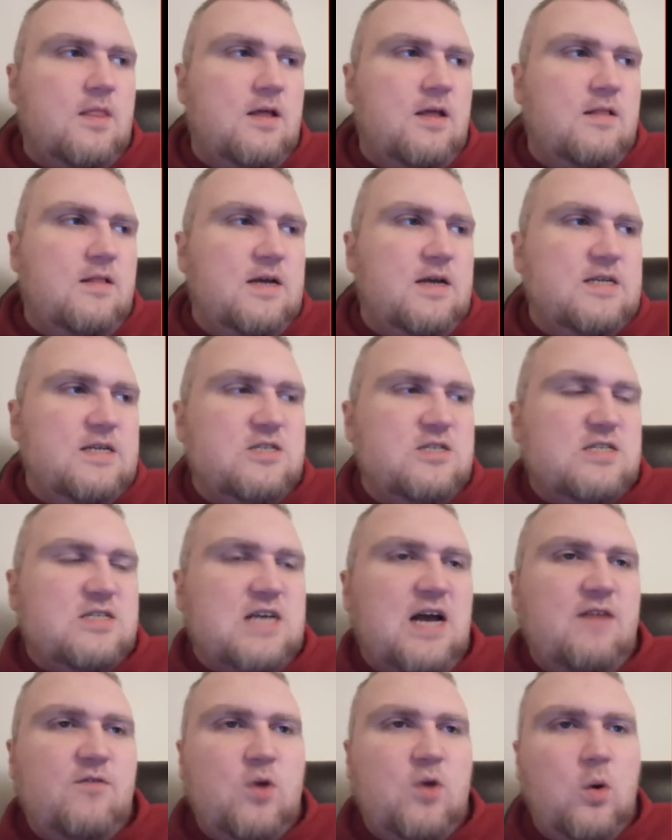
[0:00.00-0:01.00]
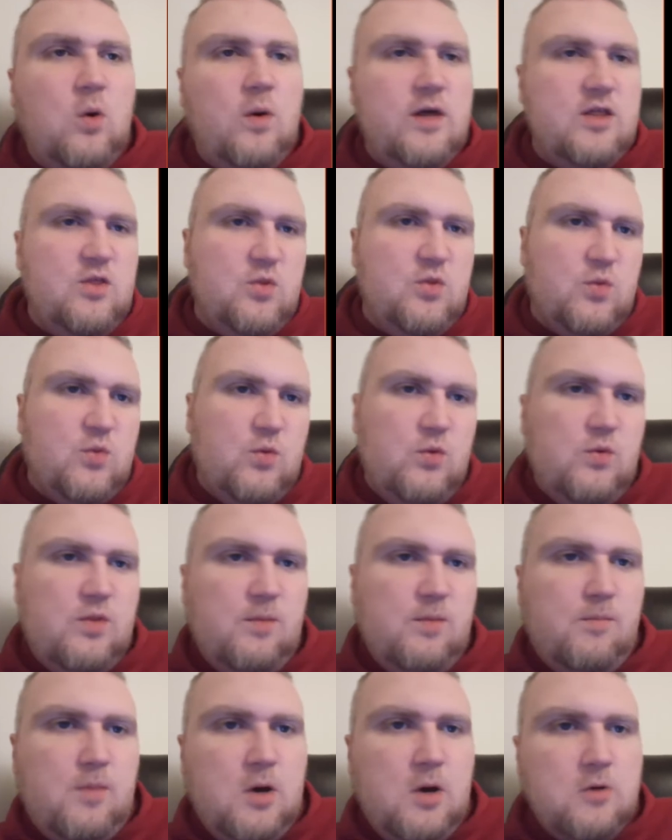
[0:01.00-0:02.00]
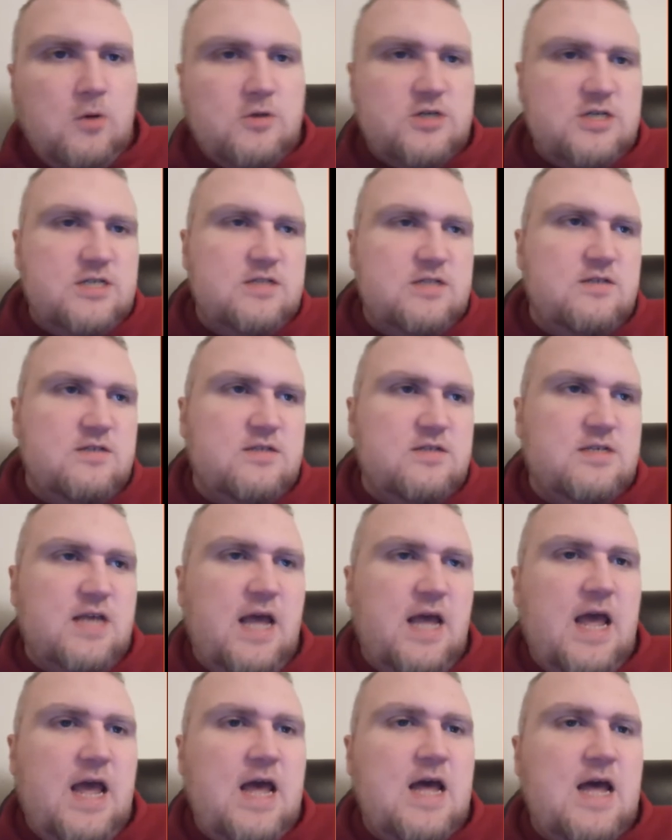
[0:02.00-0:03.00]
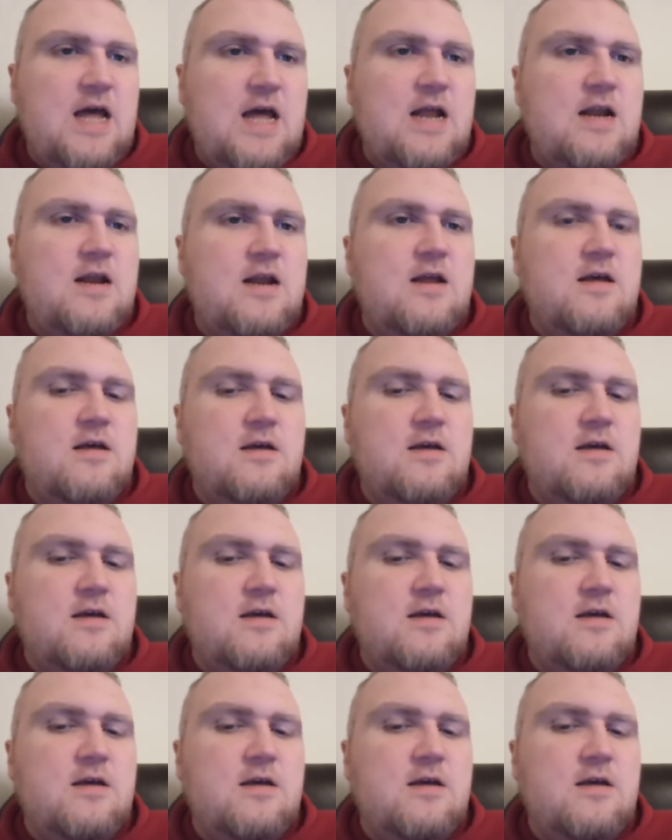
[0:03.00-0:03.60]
like just kind of going through the motions and